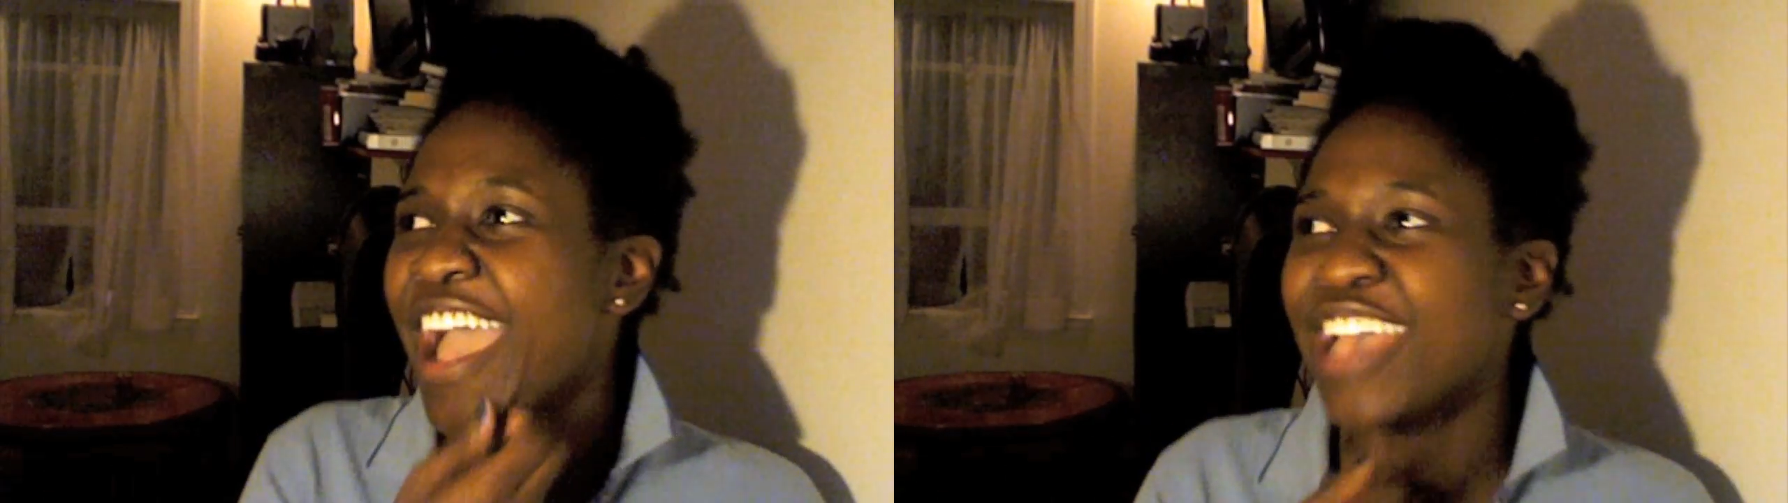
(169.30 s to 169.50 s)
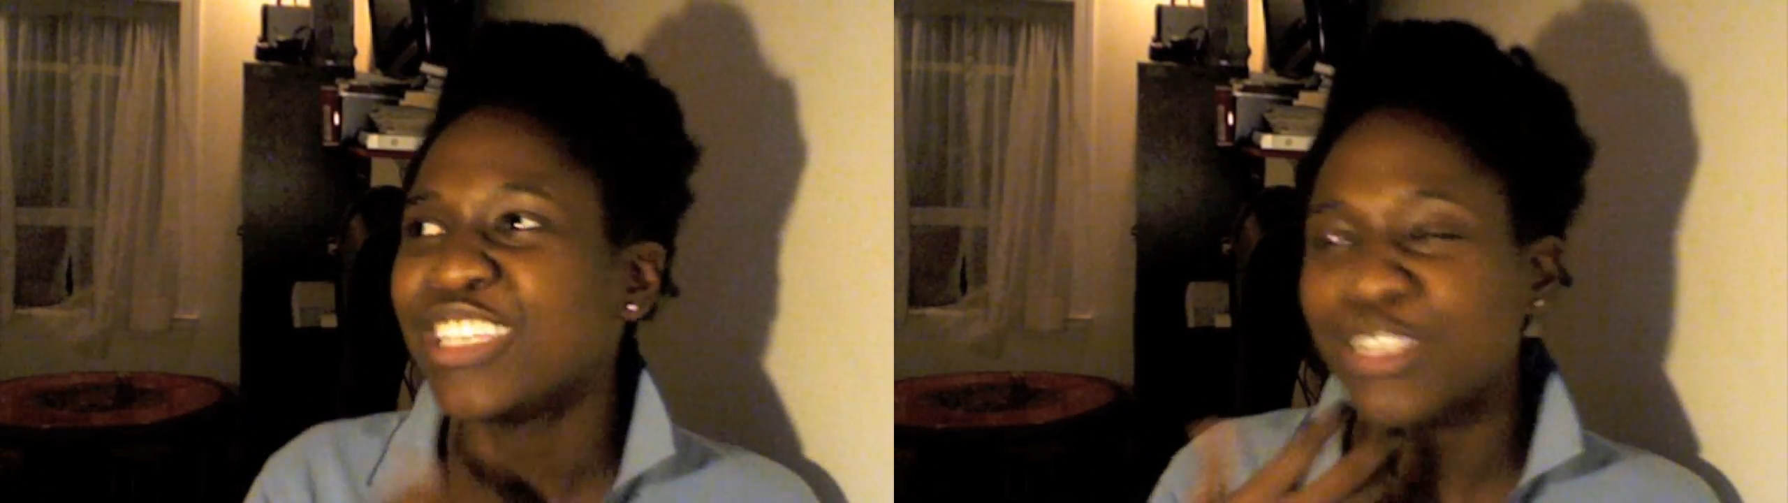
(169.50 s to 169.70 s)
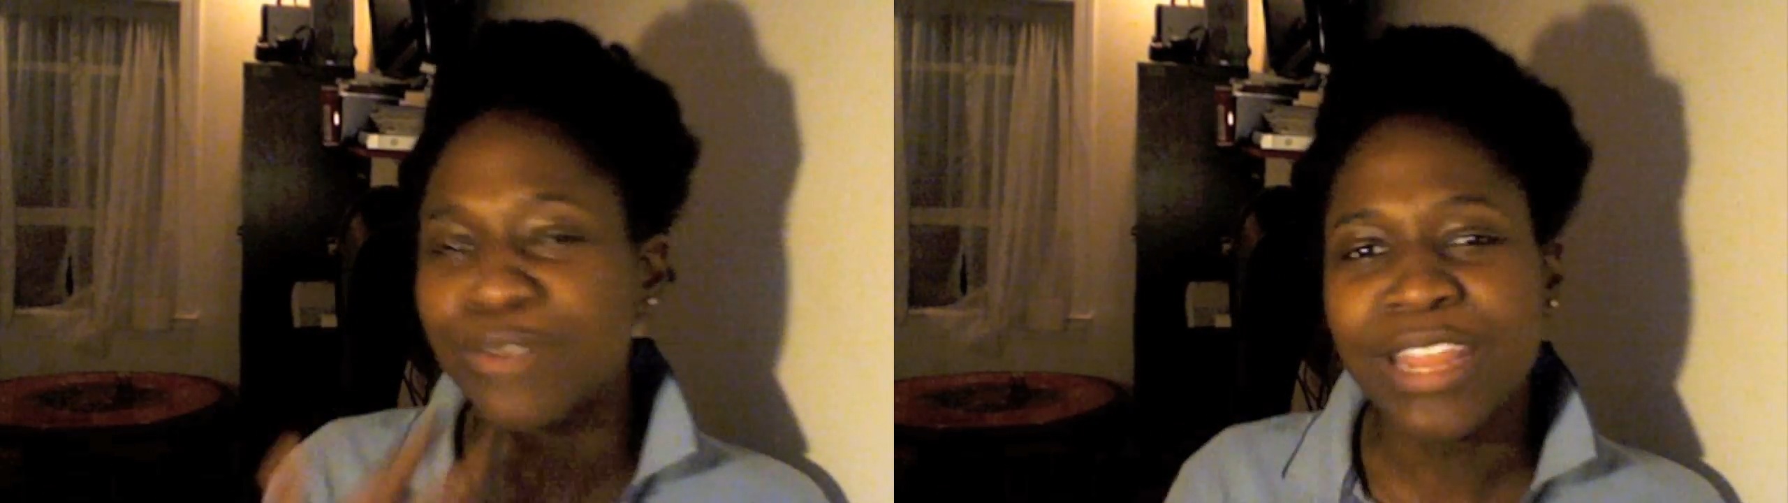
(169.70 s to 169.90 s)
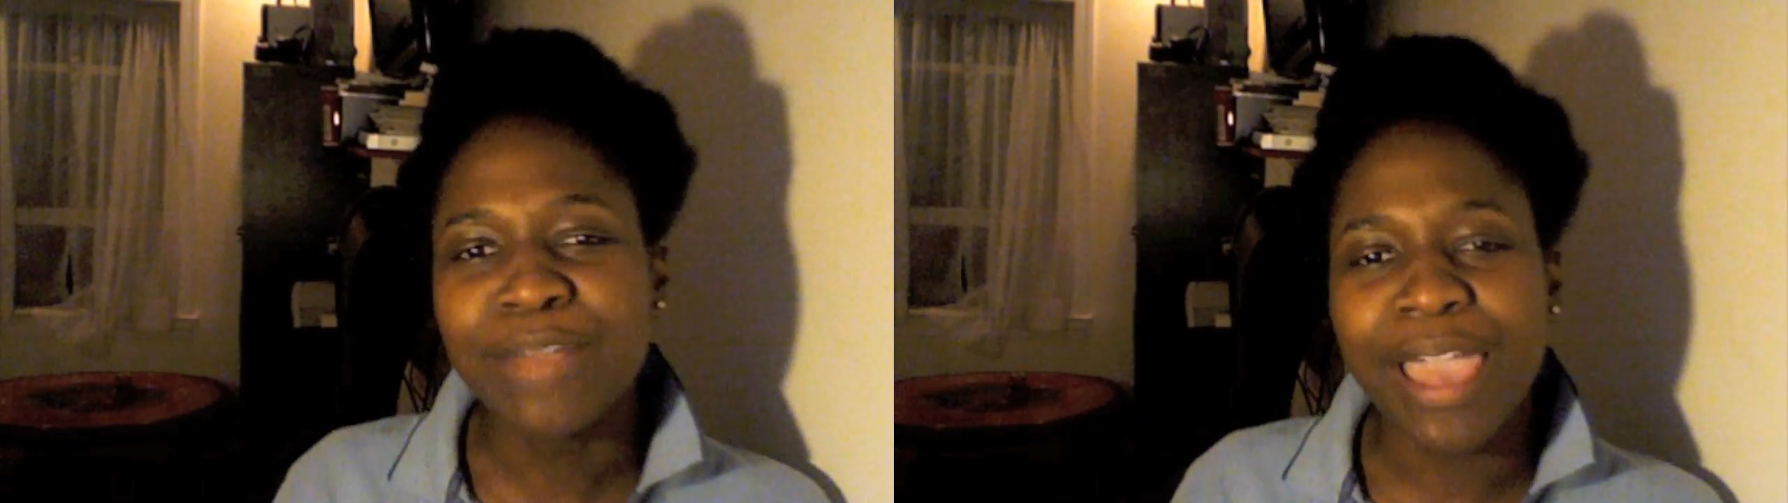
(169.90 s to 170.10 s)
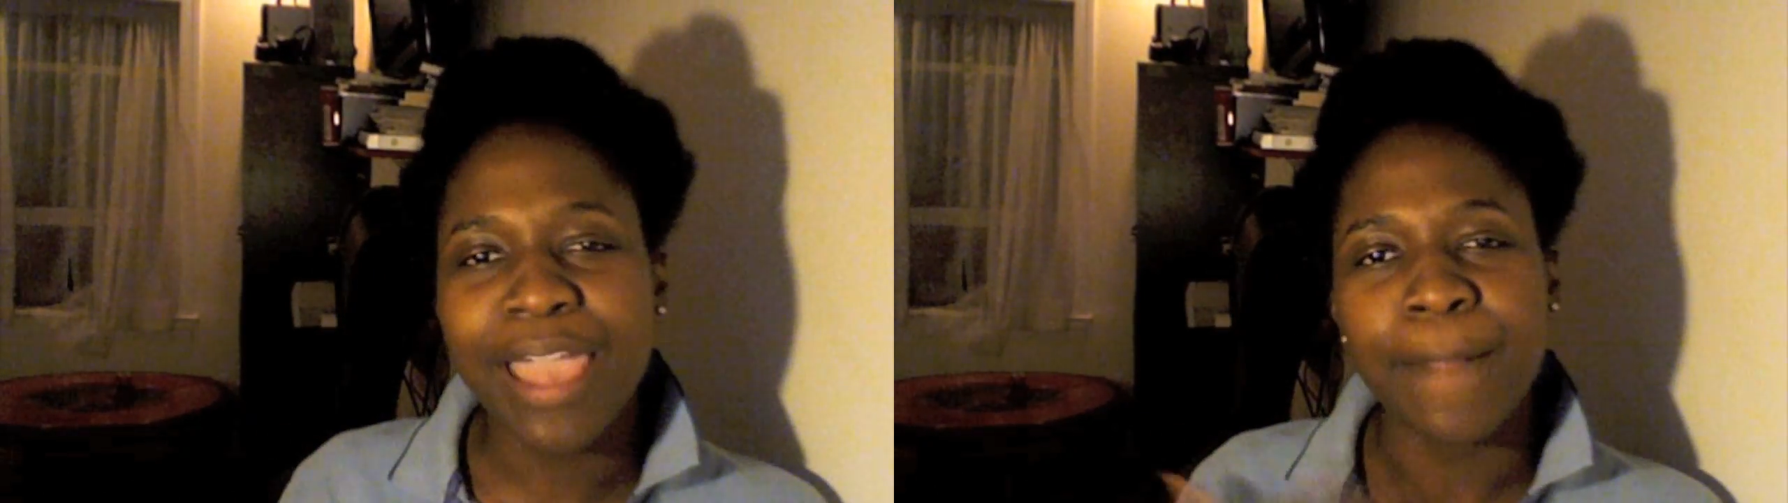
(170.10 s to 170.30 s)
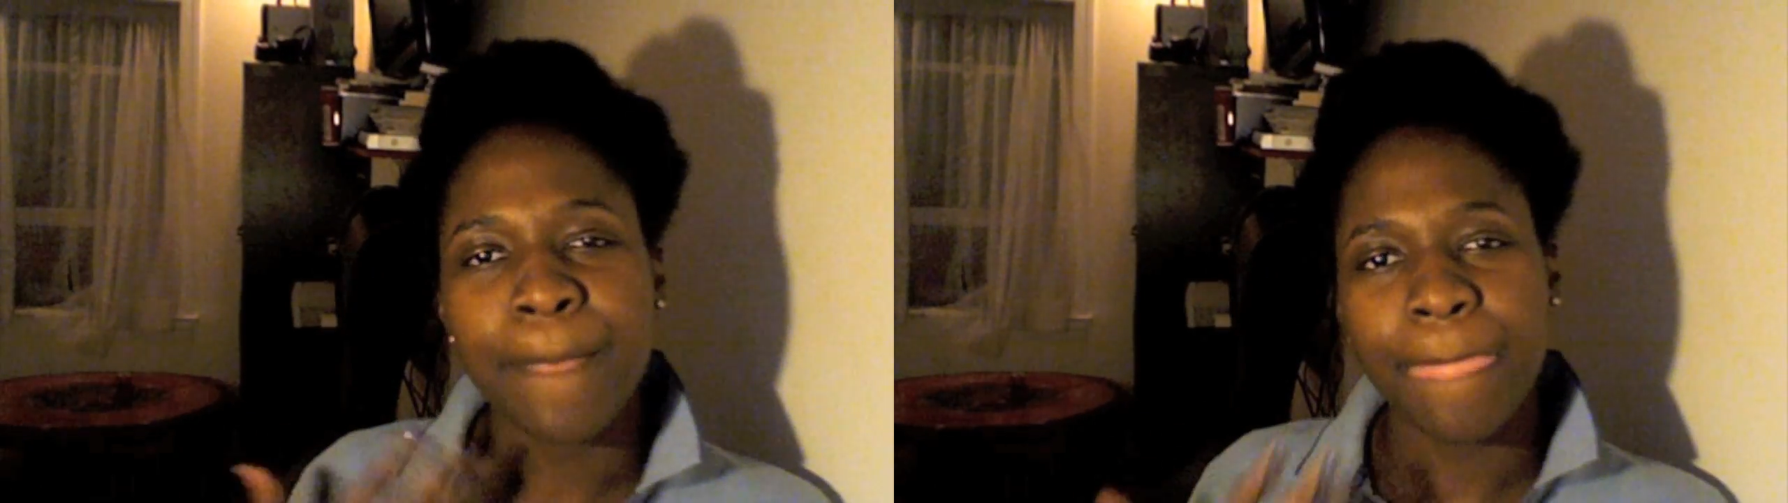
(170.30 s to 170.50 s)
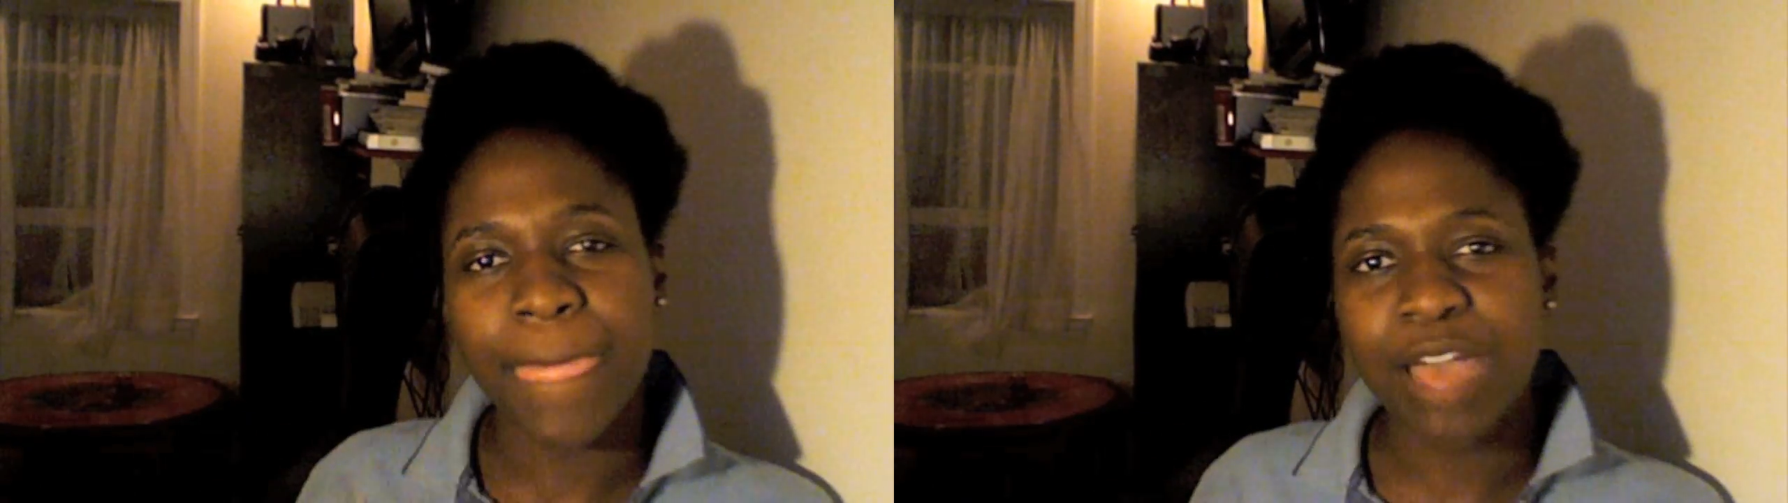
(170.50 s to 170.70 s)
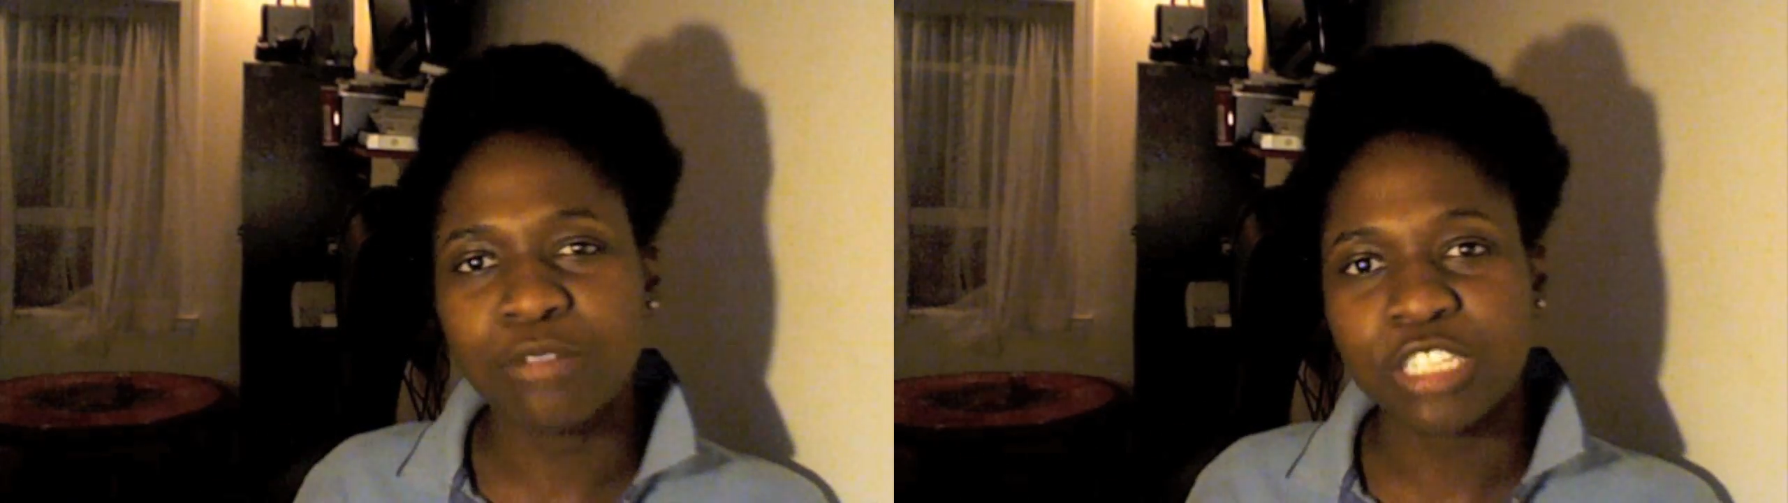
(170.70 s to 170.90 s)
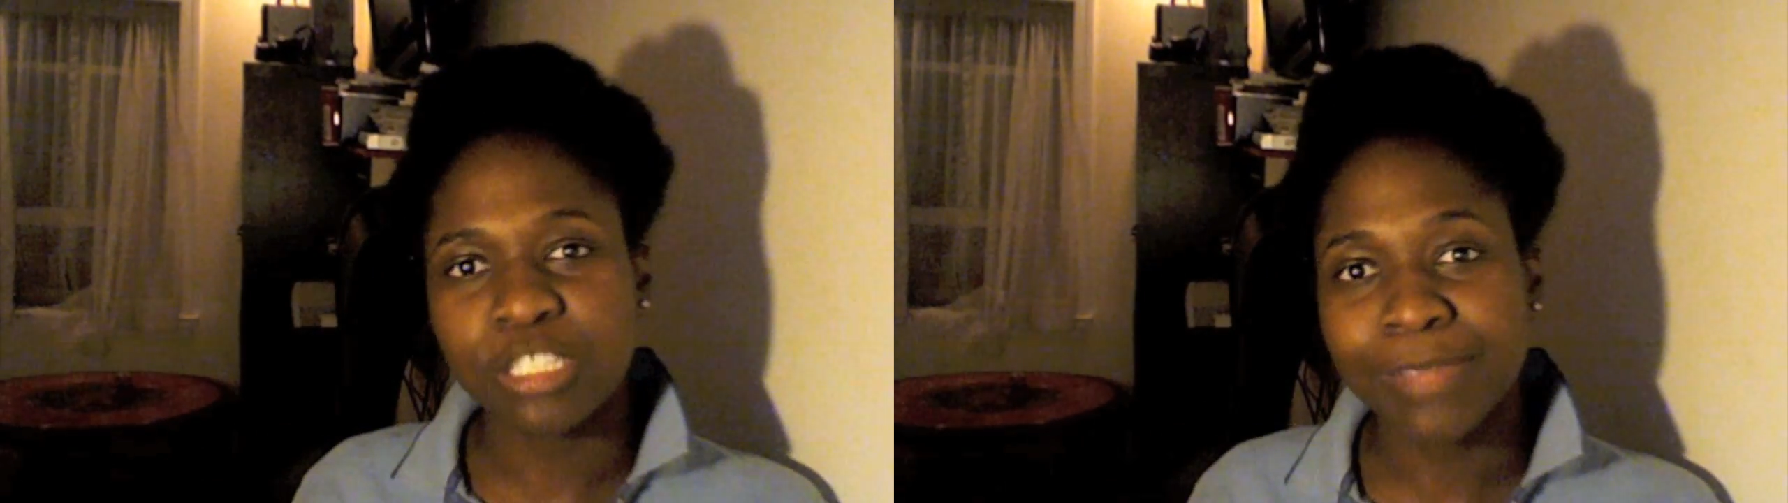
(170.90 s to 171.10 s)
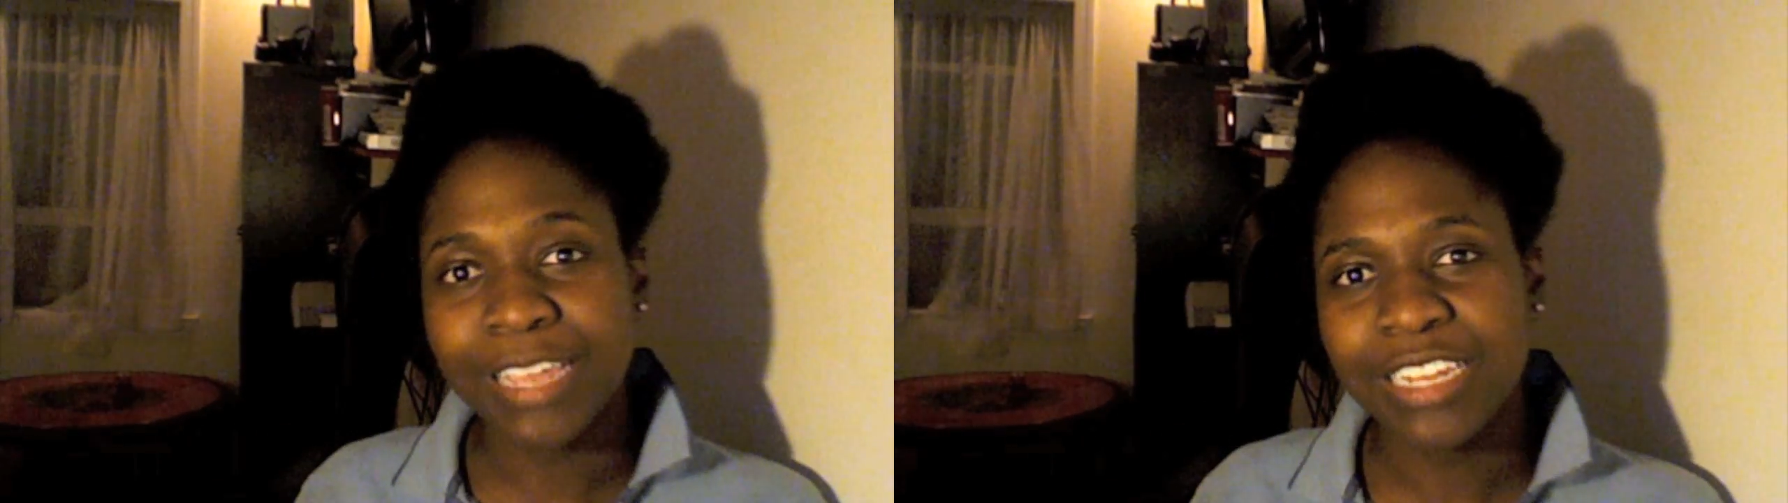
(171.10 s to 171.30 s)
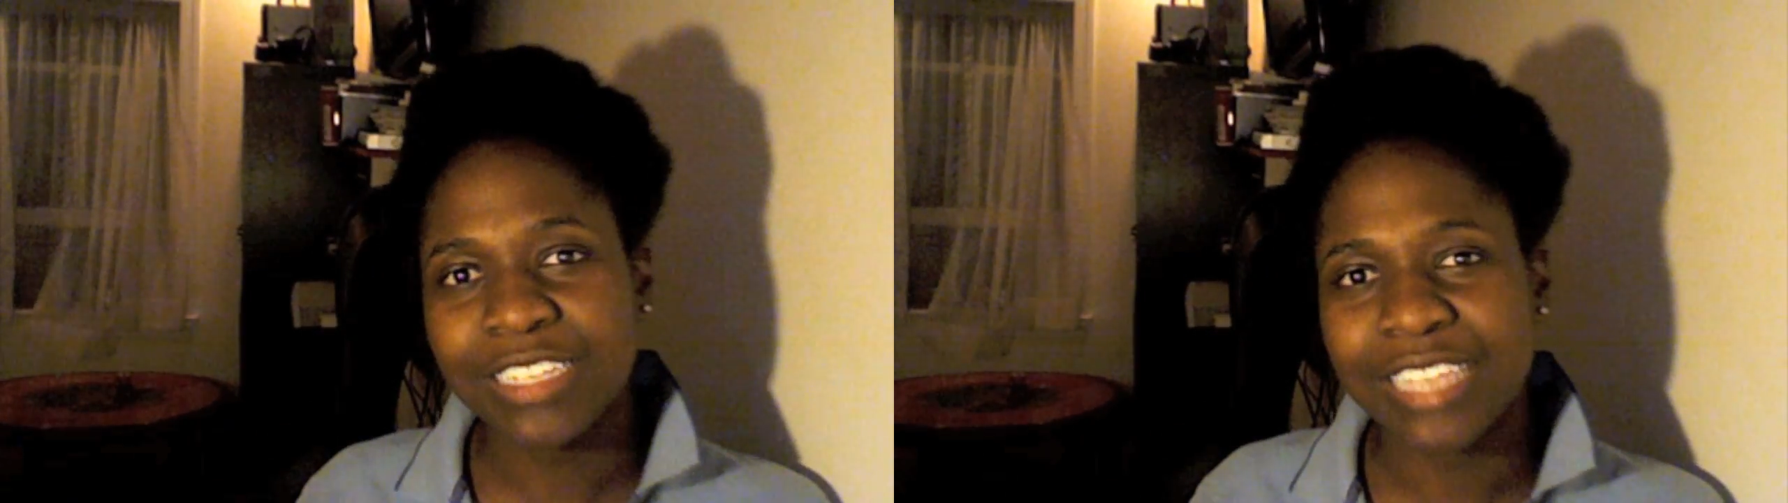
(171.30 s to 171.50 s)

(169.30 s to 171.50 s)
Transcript: And so anyway, I was explaining